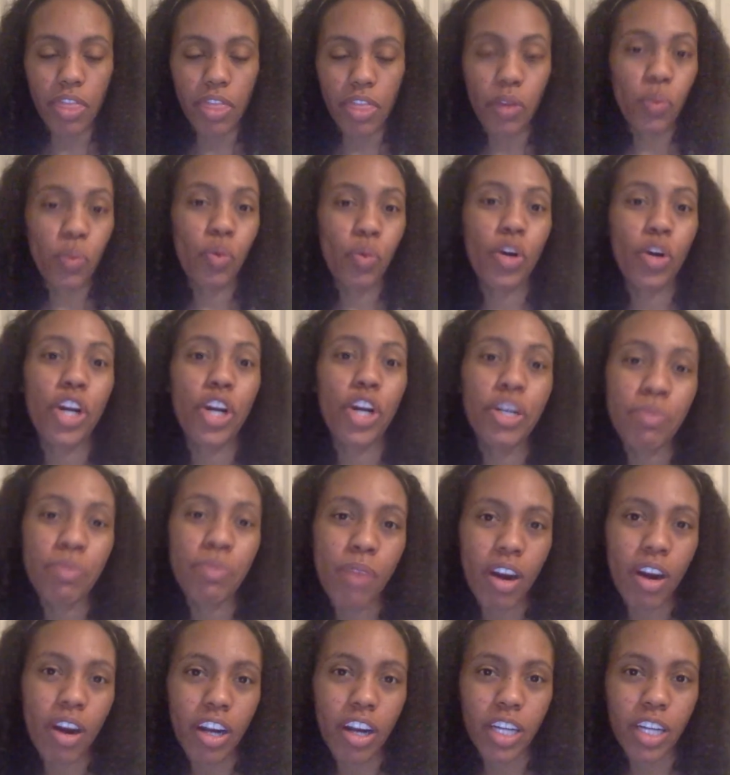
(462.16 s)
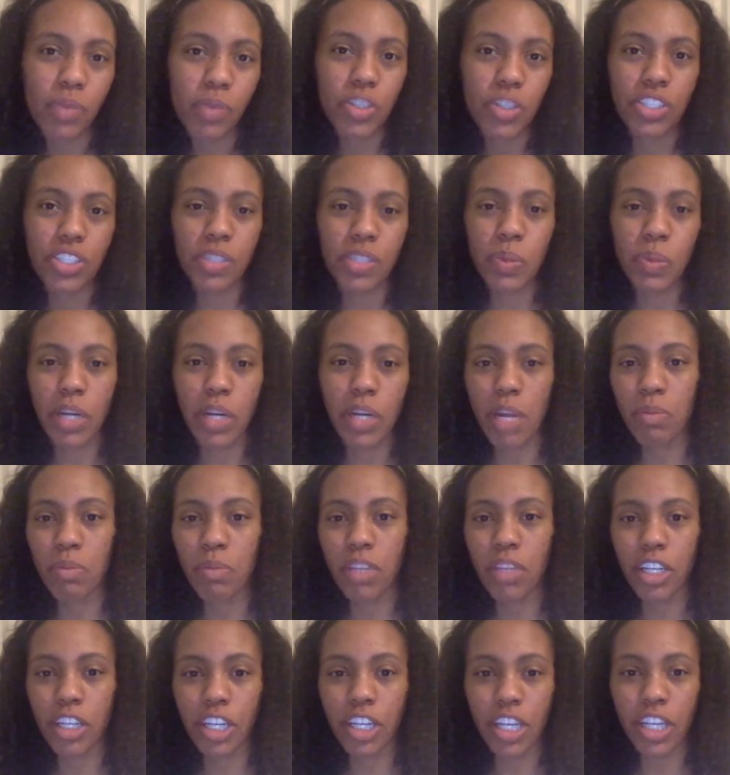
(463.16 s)
word mark, which is what I'm
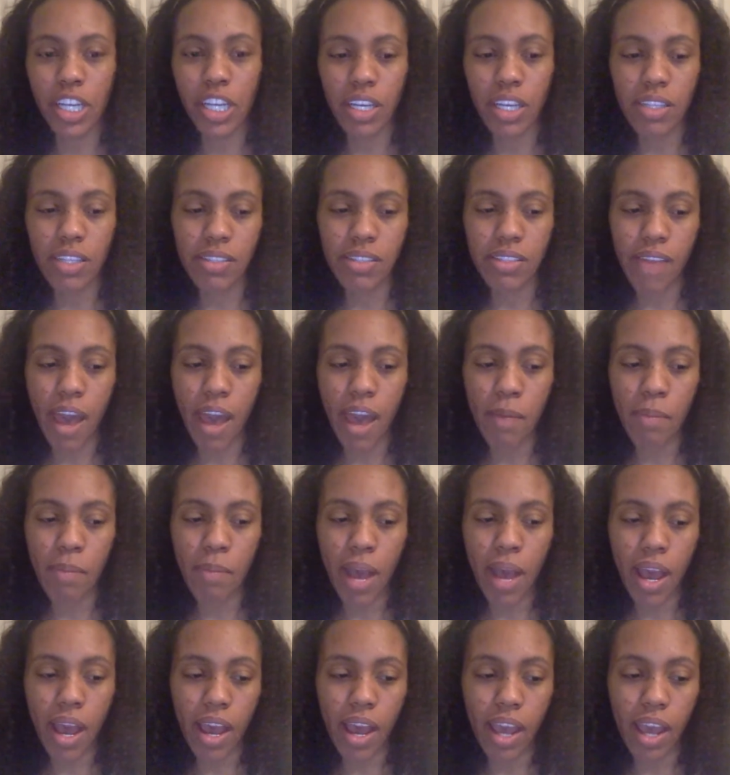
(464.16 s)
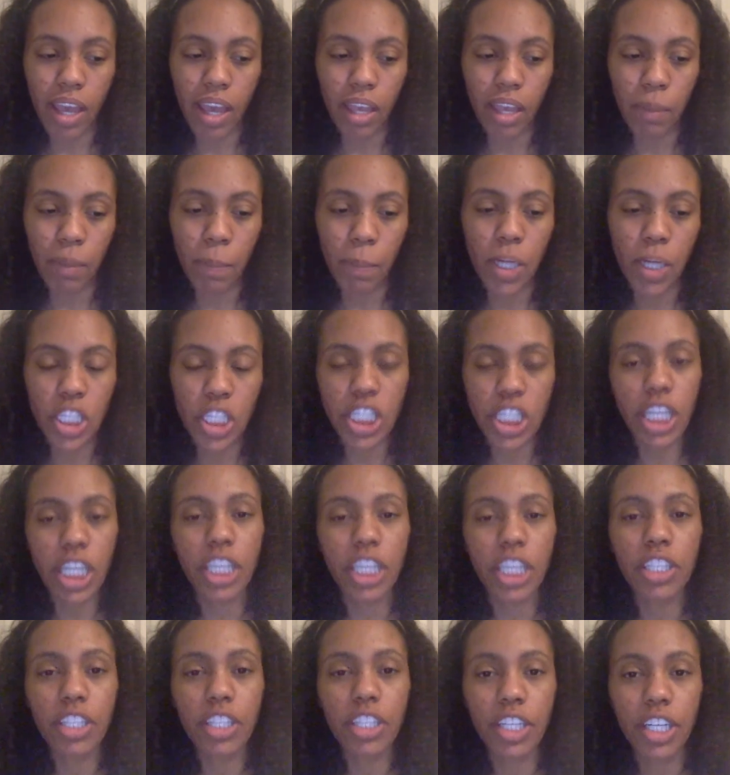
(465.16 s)
learning, is that my
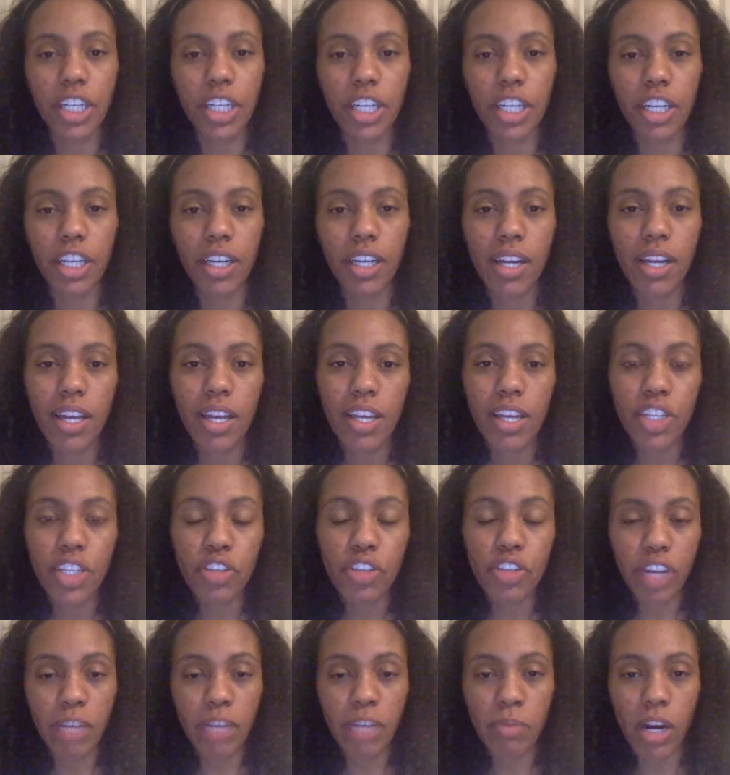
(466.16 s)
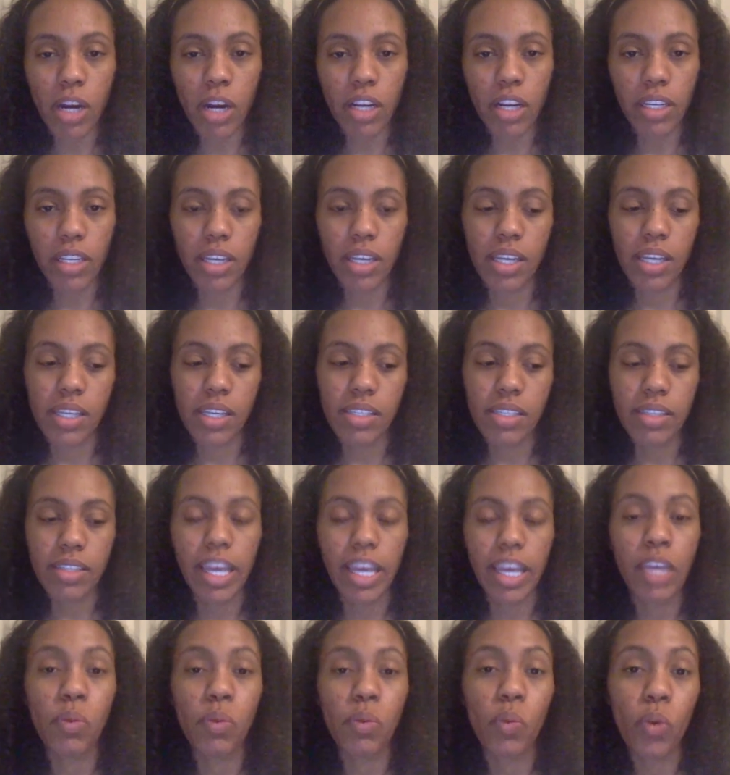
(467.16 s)
particular trademark is
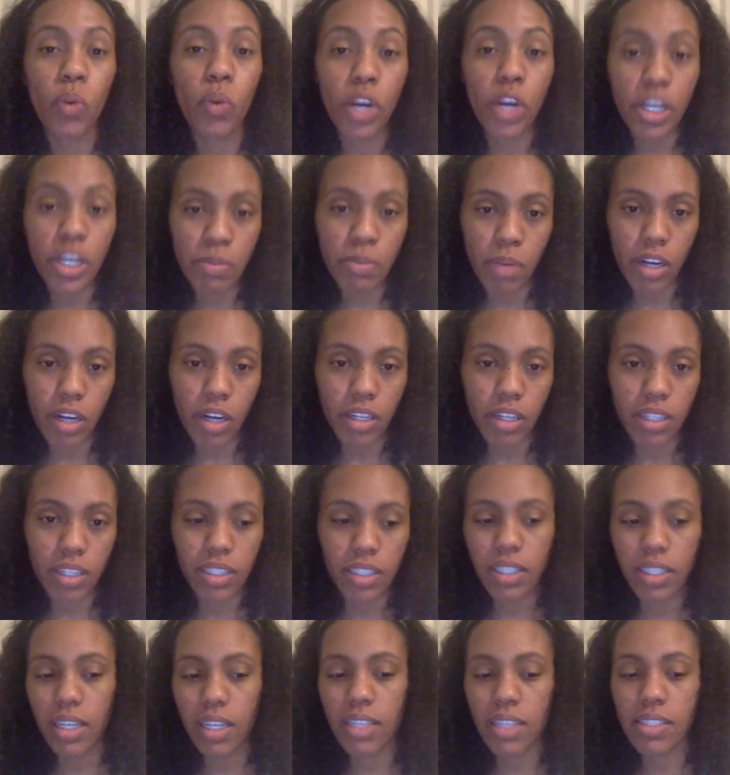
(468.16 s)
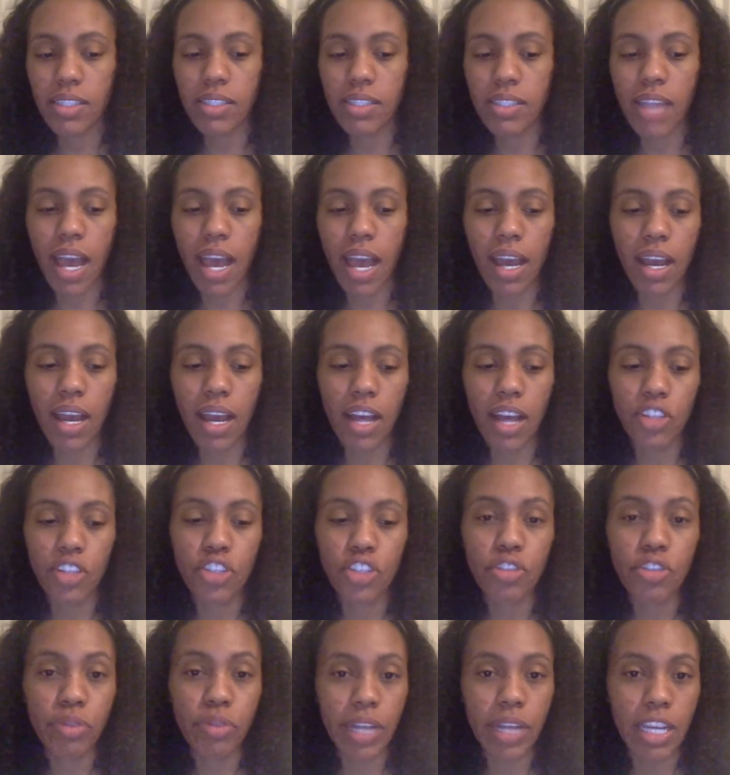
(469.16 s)
a word mark. It's not a
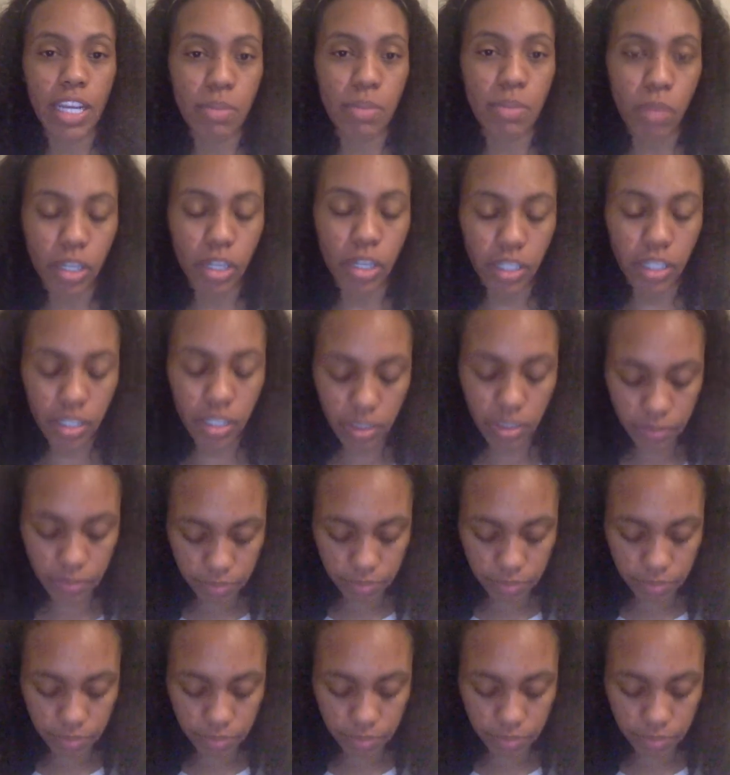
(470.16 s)
trademark.